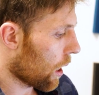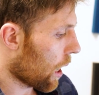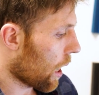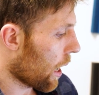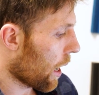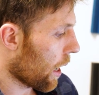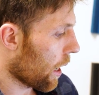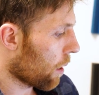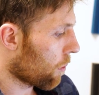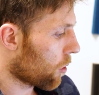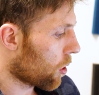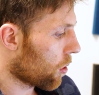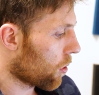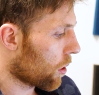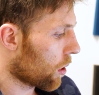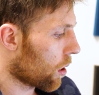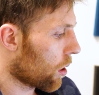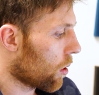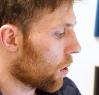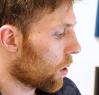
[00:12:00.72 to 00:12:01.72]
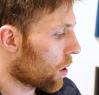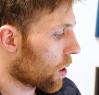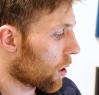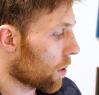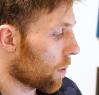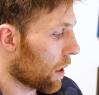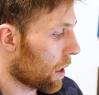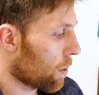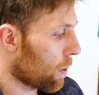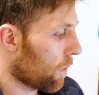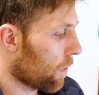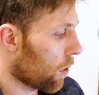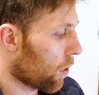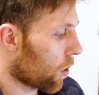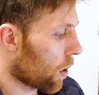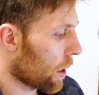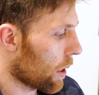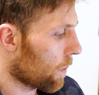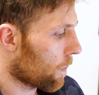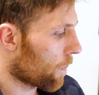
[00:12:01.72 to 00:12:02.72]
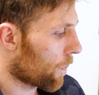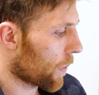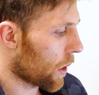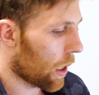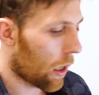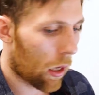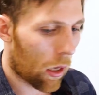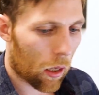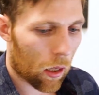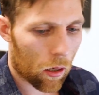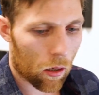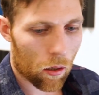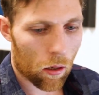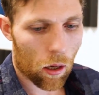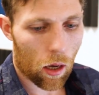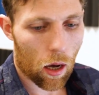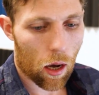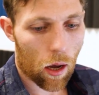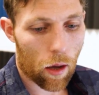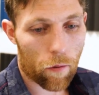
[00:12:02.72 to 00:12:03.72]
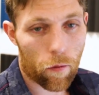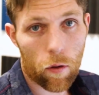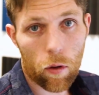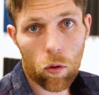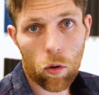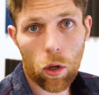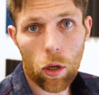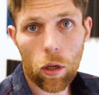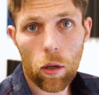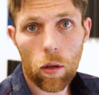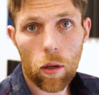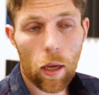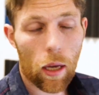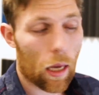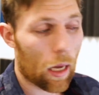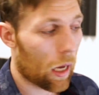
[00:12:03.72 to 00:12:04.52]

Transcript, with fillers: I am choosing to do this because it makes me feel great and I feel good.